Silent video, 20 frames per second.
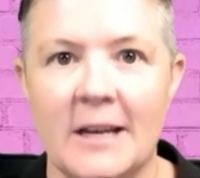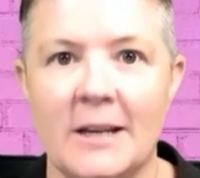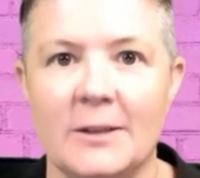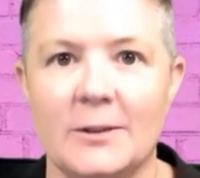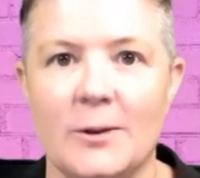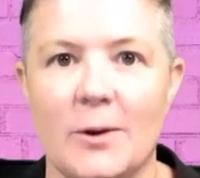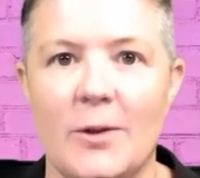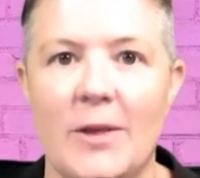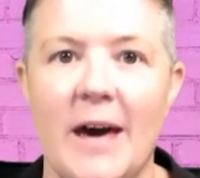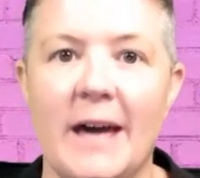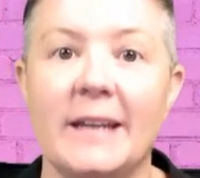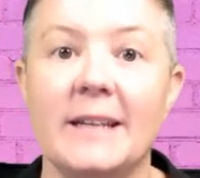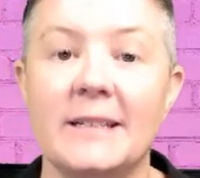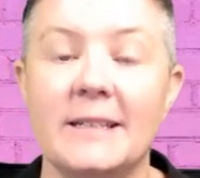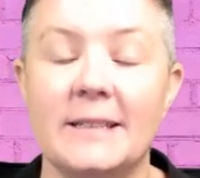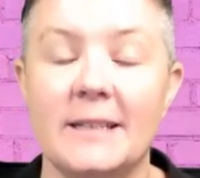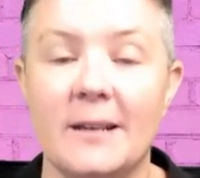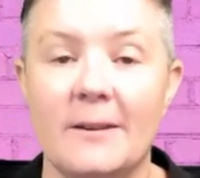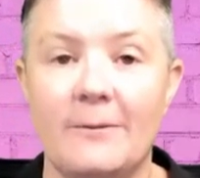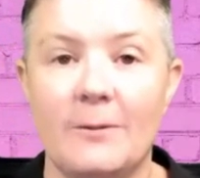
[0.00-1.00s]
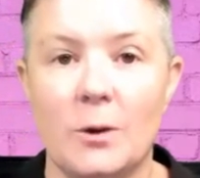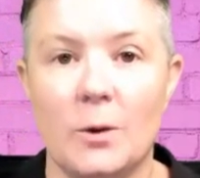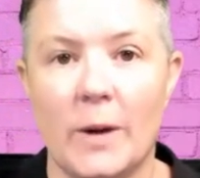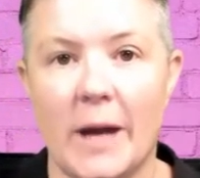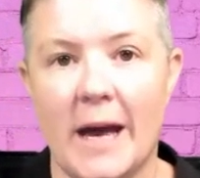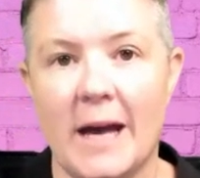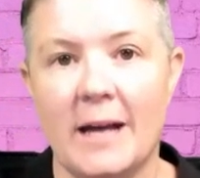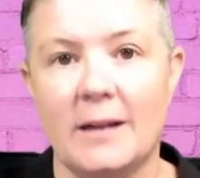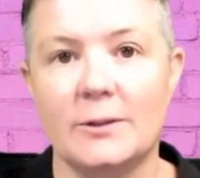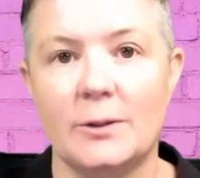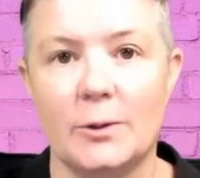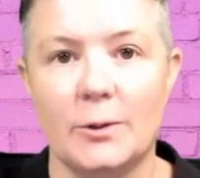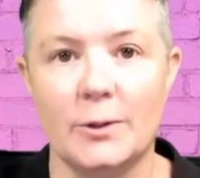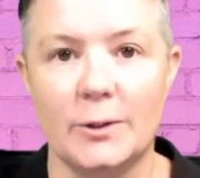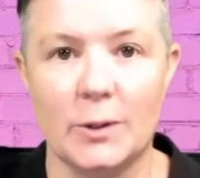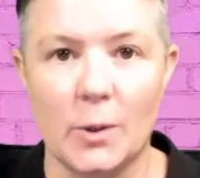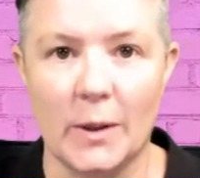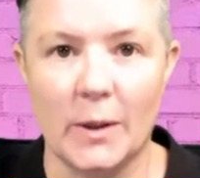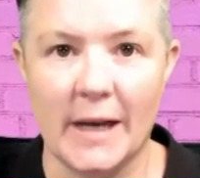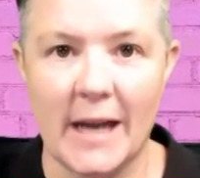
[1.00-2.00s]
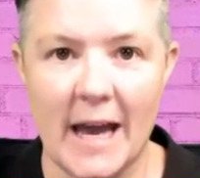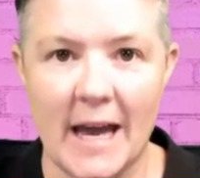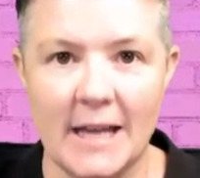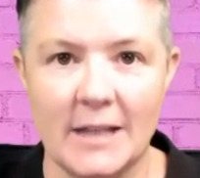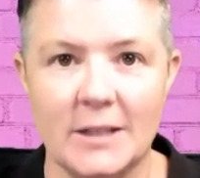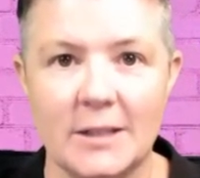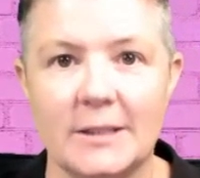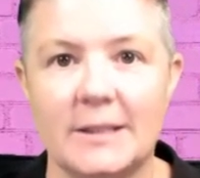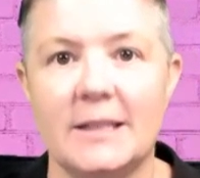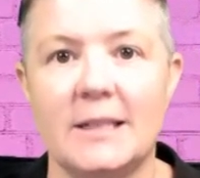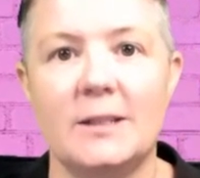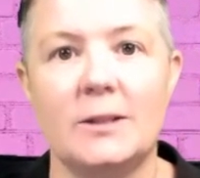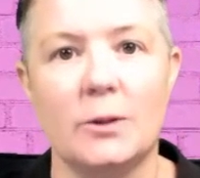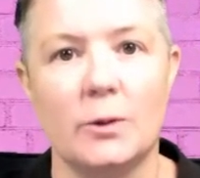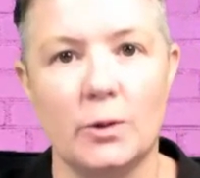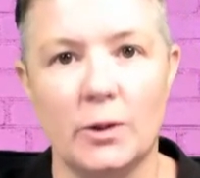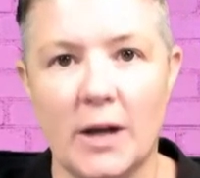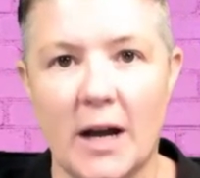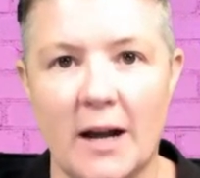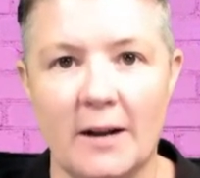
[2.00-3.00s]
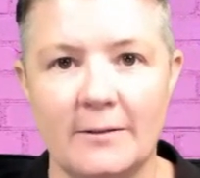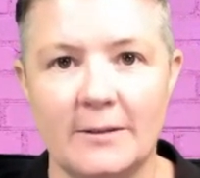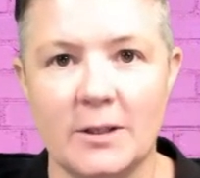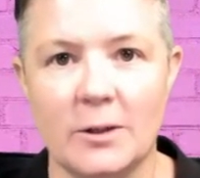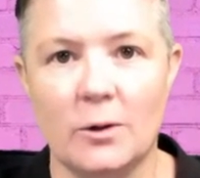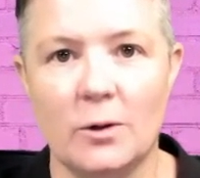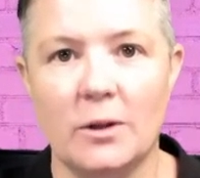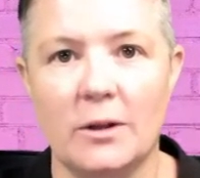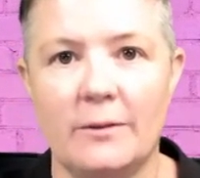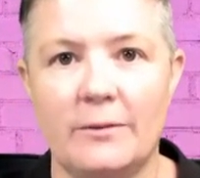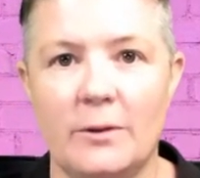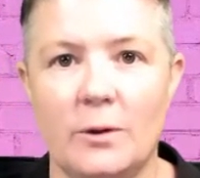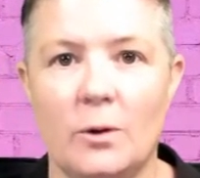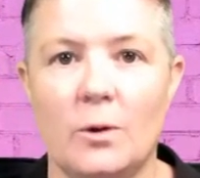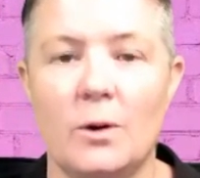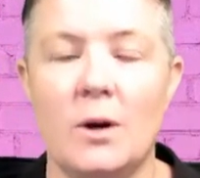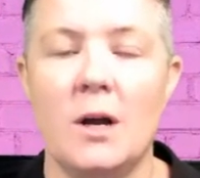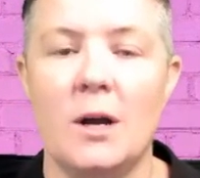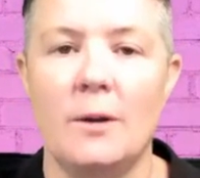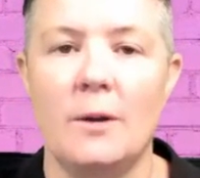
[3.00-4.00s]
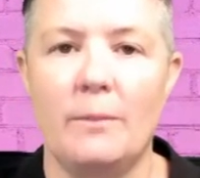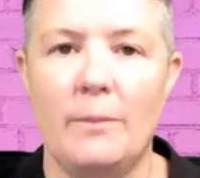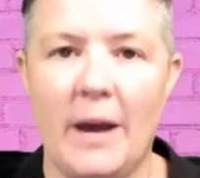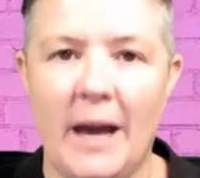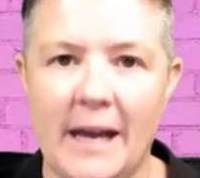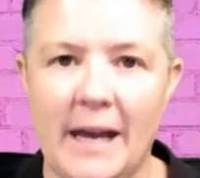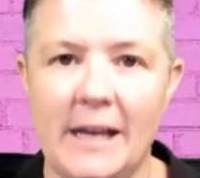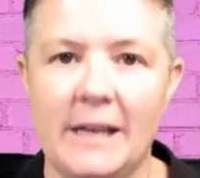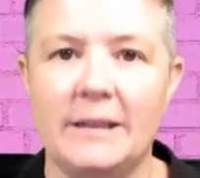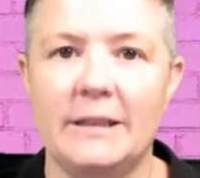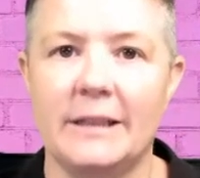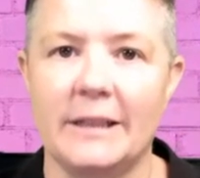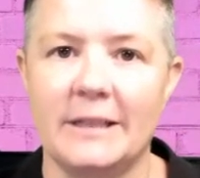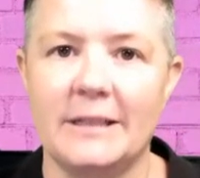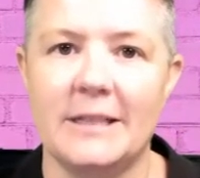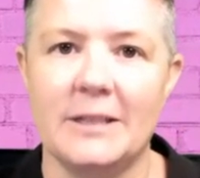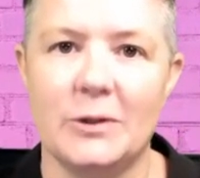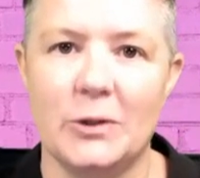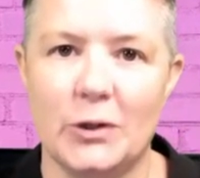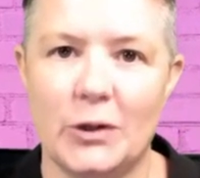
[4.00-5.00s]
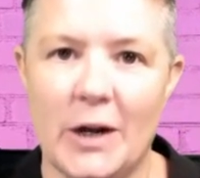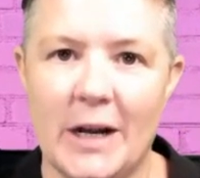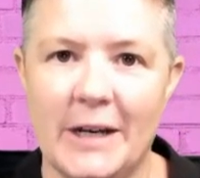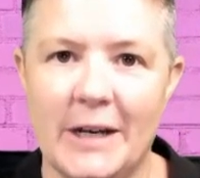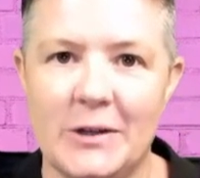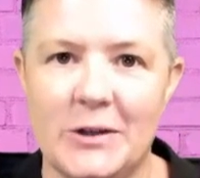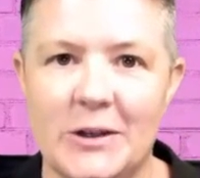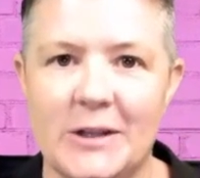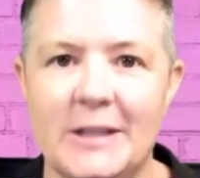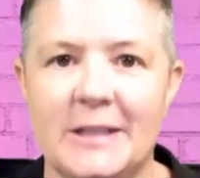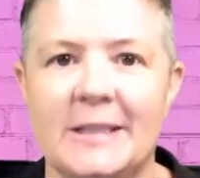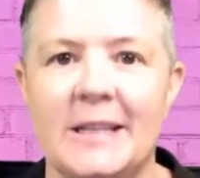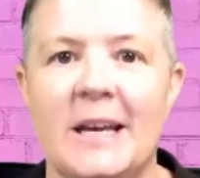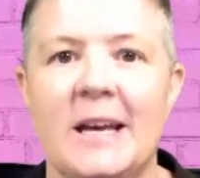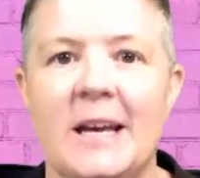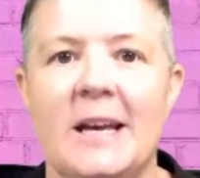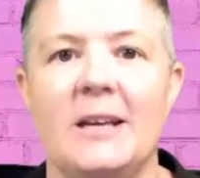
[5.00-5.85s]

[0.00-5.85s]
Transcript: So that is if you outsource to an agency to look after all of your paid LinkedIn strategies,